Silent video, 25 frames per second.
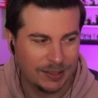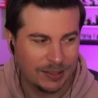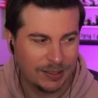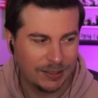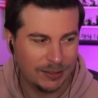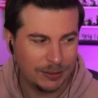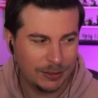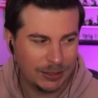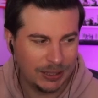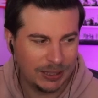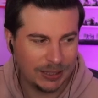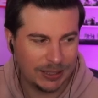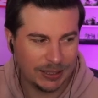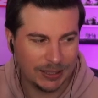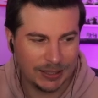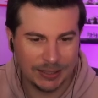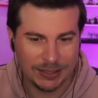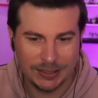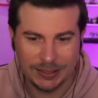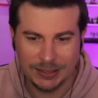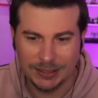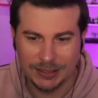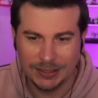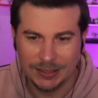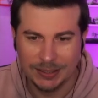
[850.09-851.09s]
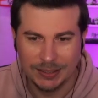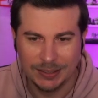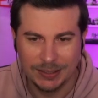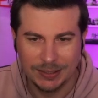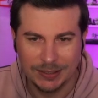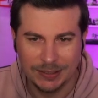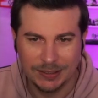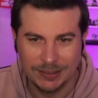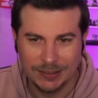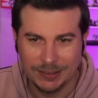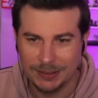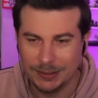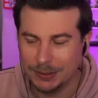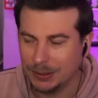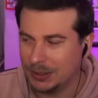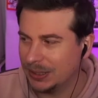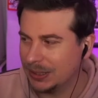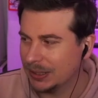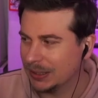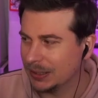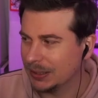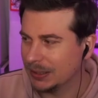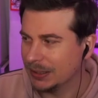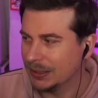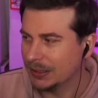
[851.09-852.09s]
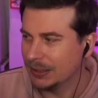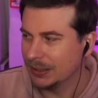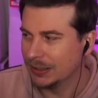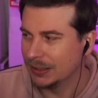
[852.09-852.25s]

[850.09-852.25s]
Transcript: Okay. Okay.